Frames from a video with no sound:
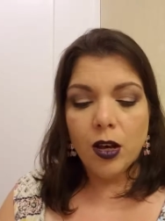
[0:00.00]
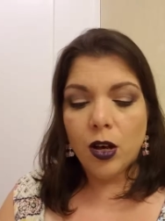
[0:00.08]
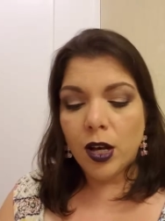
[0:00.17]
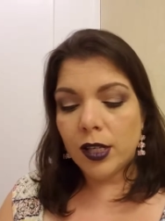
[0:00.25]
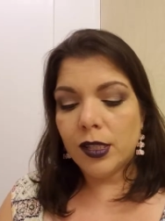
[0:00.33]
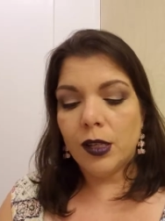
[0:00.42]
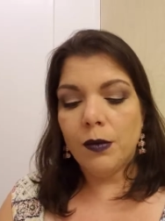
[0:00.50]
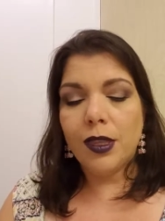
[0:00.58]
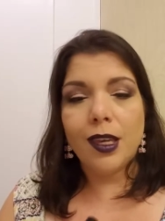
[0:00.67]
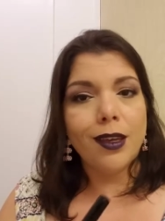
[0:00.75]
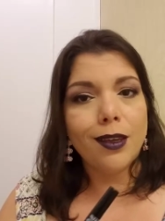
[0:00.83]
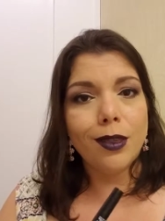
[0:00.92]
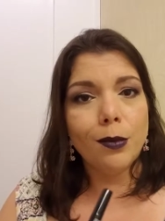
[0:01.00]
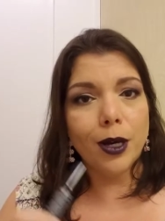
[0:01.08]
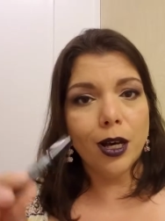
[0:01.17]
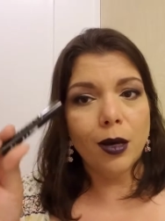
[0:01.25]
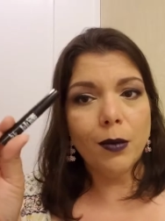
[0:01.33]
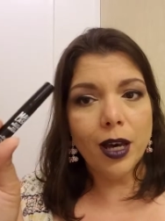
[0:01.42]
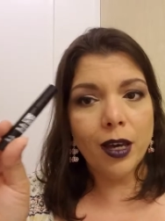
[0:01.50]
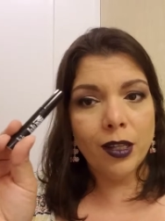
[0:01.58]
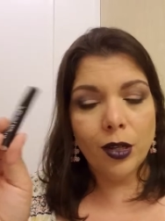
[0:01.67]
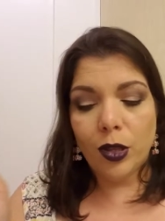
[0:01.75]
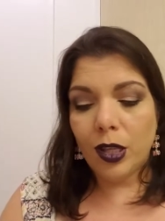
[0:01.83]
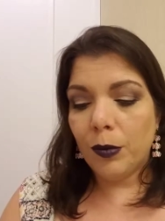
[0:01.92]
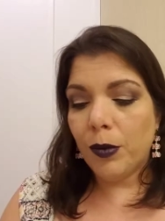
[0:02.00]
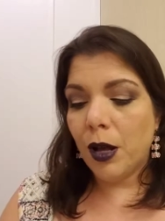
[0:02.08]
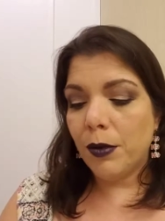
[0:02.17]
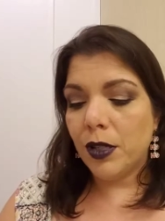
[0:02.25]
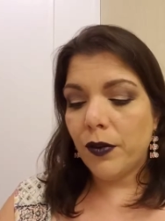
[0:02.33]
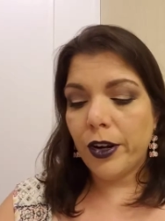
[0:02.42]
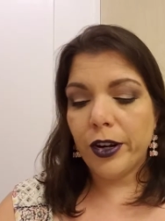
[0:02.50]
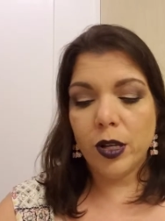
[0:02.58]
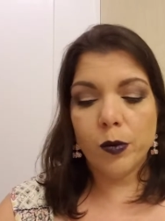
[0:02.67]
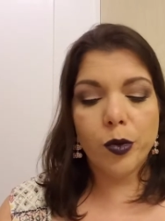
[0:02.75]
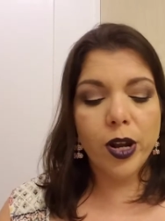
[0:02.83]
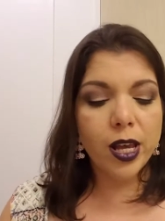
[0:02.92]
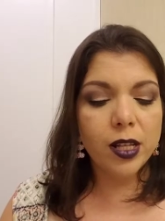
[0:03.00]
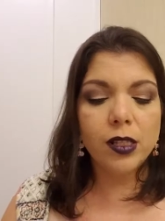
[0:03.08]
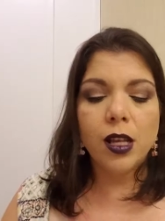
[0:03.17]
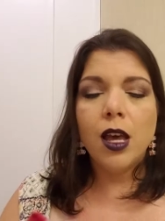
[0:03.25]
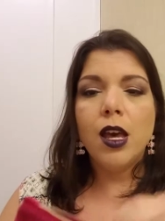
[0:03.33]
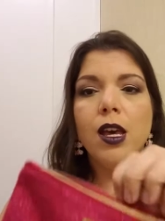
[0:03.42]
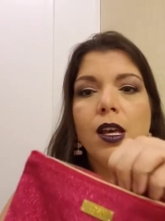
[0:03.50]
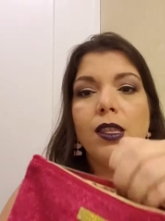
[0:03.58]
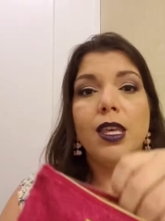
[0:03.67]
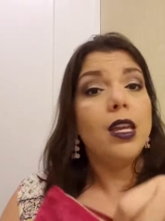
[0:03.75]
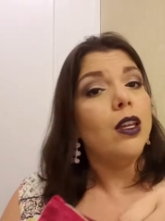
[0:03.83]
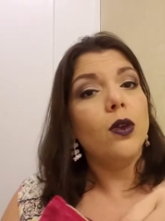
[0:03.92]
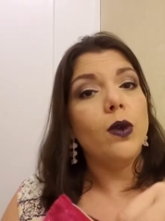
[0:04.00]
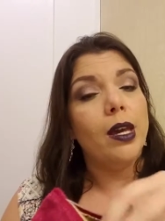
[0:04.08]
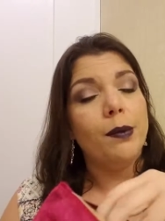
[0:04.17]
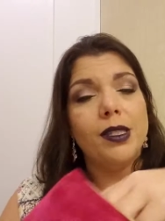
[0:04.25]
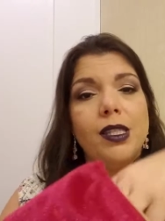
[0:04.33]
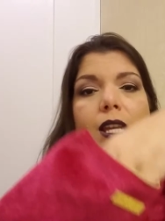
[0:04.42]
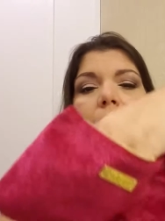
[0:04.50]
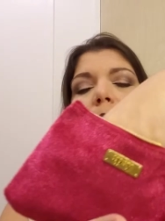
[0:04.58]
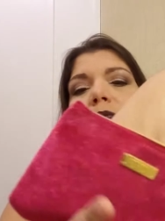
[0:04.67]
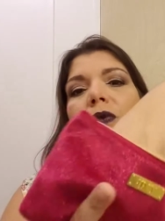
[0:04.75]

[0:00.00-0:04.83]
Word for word: Awesome. Thank you, The Balm. I know that The Balm is a very good brand. Thank you, Ipsy.